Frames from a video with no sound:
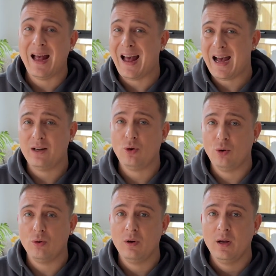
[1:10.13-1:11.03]
at
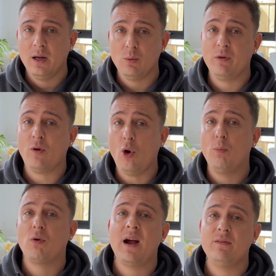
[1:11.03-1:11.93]
all. It was all
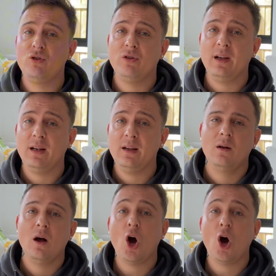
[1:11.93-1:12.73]
private treaty.